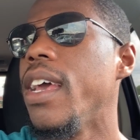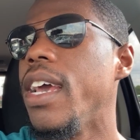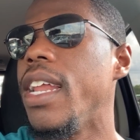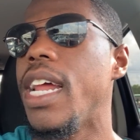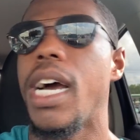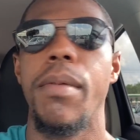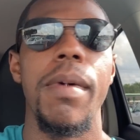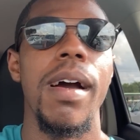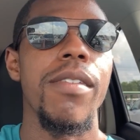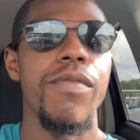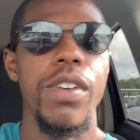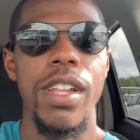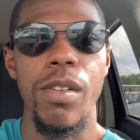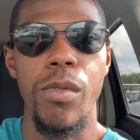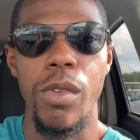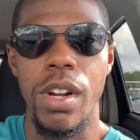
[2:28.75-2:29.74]
And um, I'm
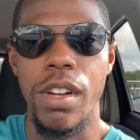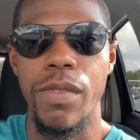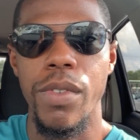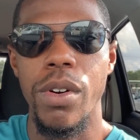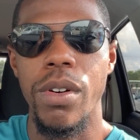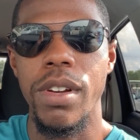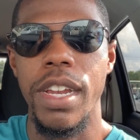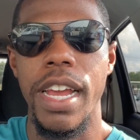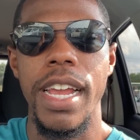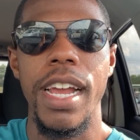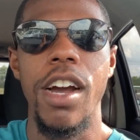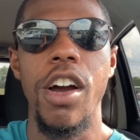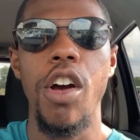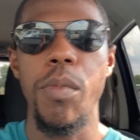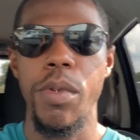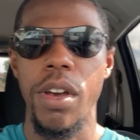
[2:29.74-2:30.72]
feeling wonderful today. I
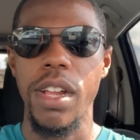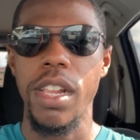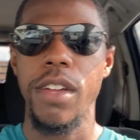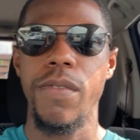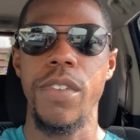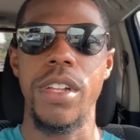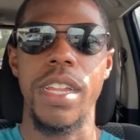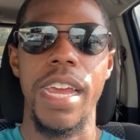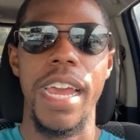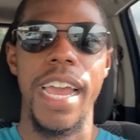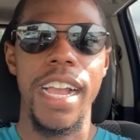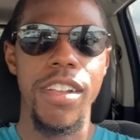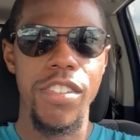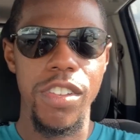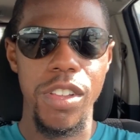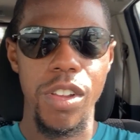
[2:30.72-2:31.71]
hope y'all are feeling
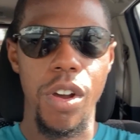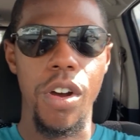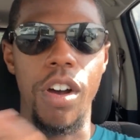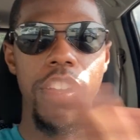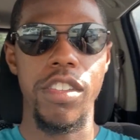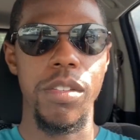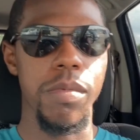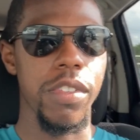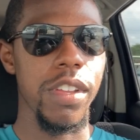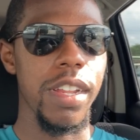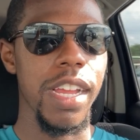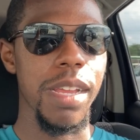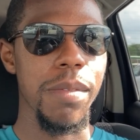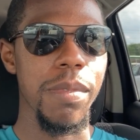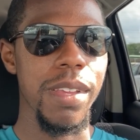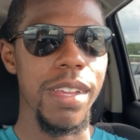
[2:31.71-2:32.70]
actually awesome
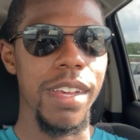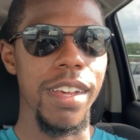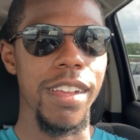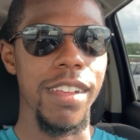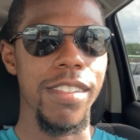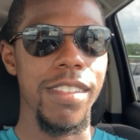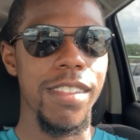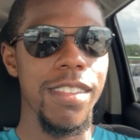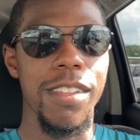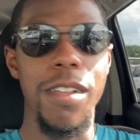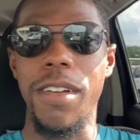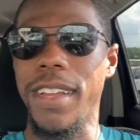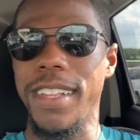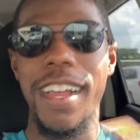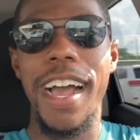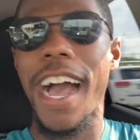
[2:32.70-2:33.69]
today because
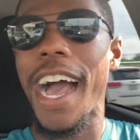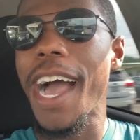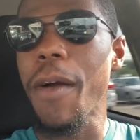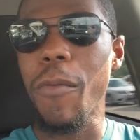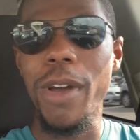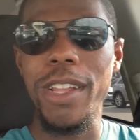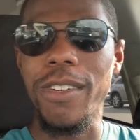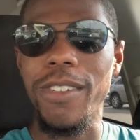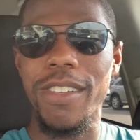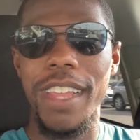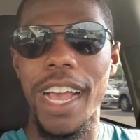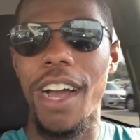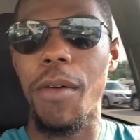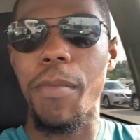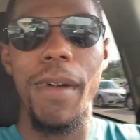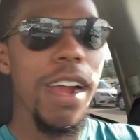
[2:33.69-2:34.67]
the, the hot weather is
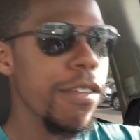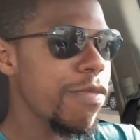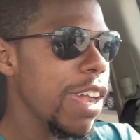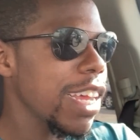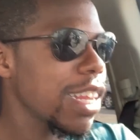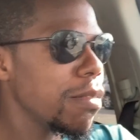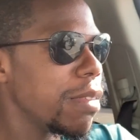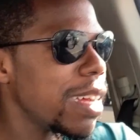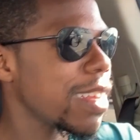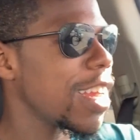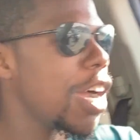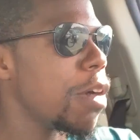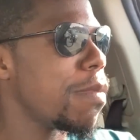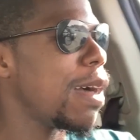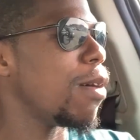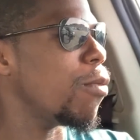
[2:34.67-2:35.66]
out. Matter of fact, I left
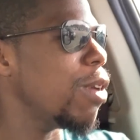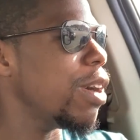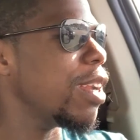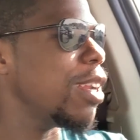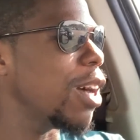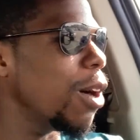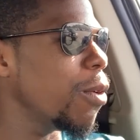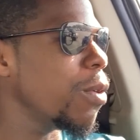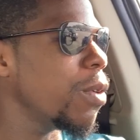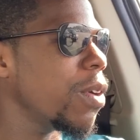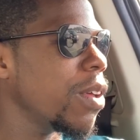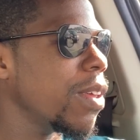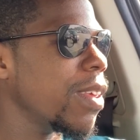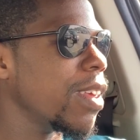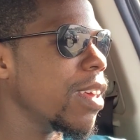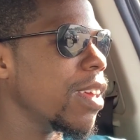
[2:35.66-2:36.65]
out my window.
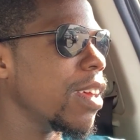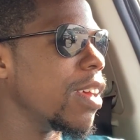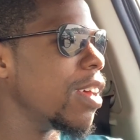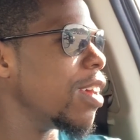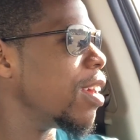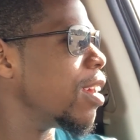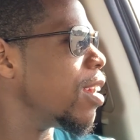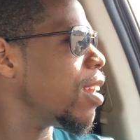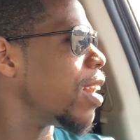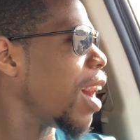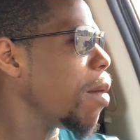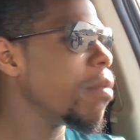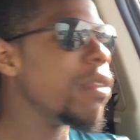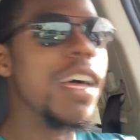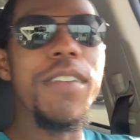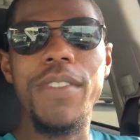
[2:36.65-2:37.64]

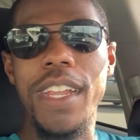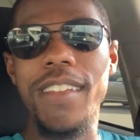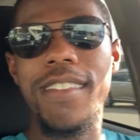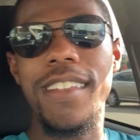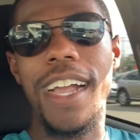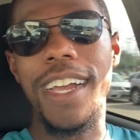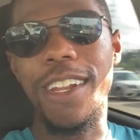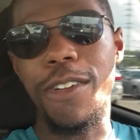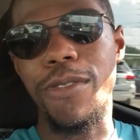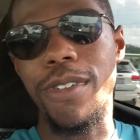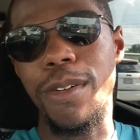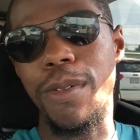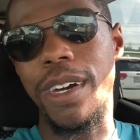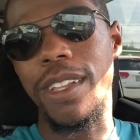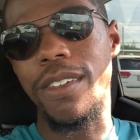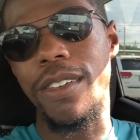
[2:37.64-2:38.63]
I'm loving this 9
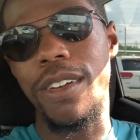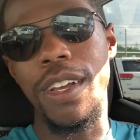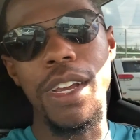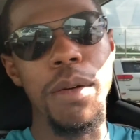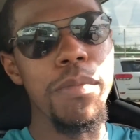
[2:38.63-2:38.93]
degree weather.